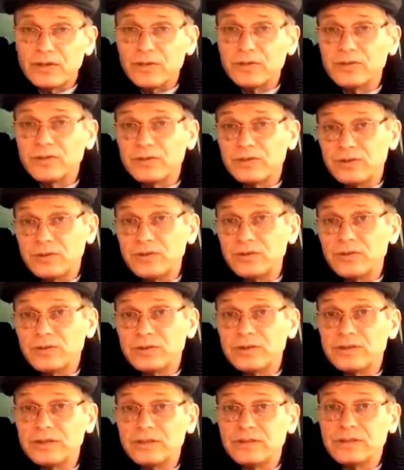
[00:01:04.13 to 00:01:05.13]
that you do
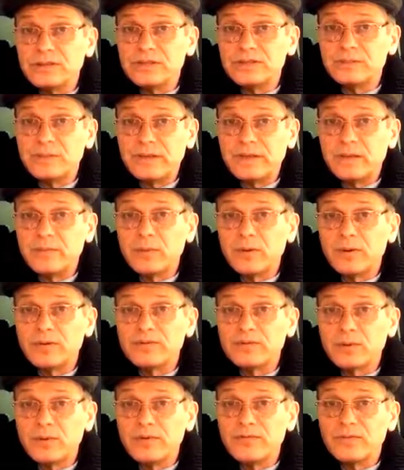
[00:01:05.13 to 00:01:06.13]
the speaking part
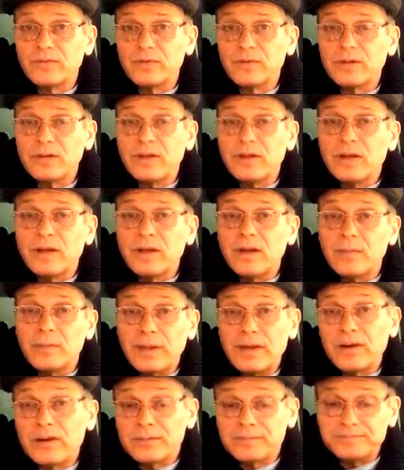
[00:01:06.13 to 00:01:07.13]
of TOEFL
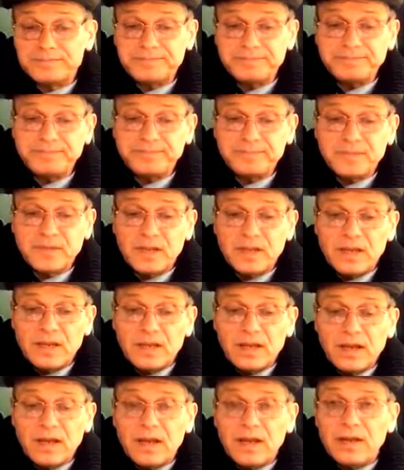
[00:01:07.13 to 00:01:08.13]
better.
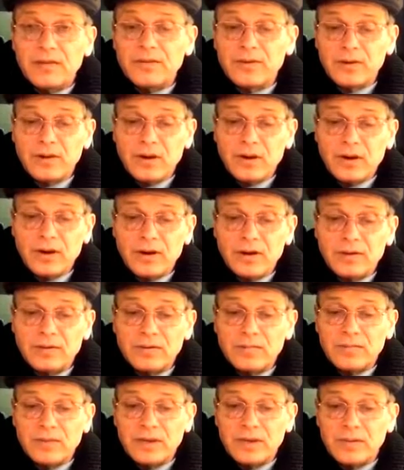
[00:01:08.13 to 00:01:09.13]
There are
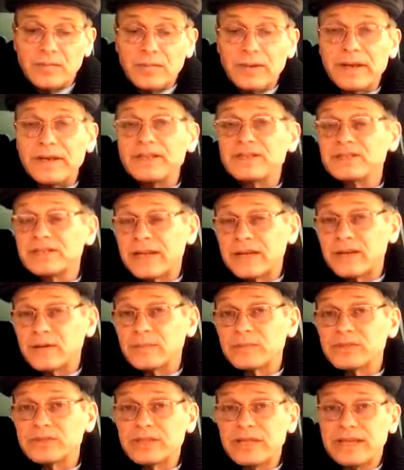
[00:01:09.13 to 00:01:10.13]
many
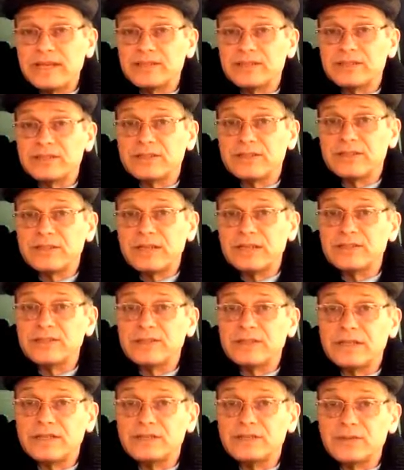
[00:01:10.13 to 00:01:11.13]
standard mistakes
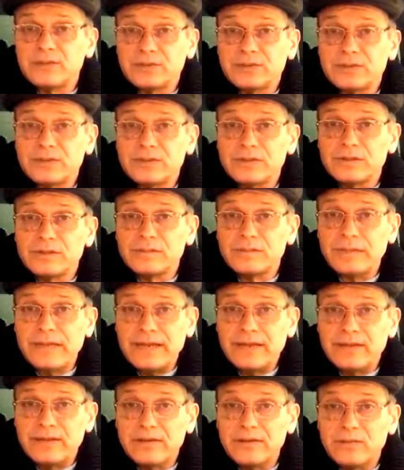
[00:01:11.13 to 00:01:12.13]
that students
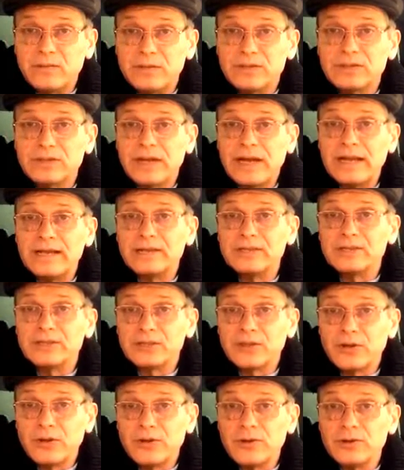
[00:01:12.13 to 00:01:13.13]
make, which I
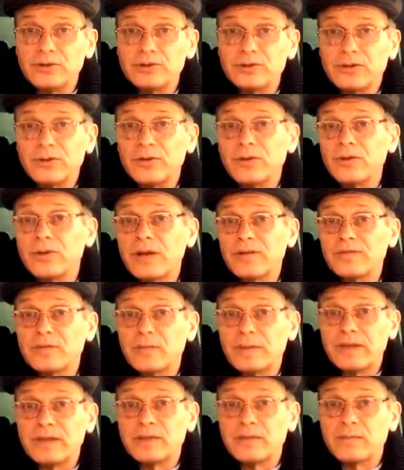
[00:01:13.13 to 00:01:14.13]
show you so you don't have
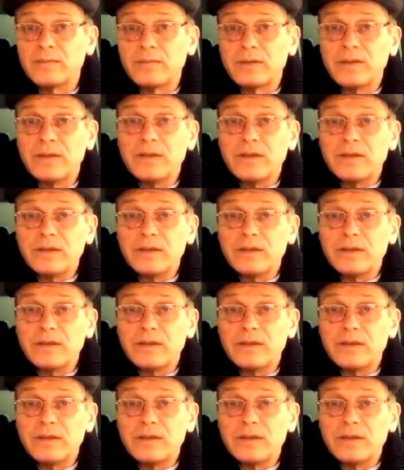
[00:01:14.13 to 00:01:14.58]
to make them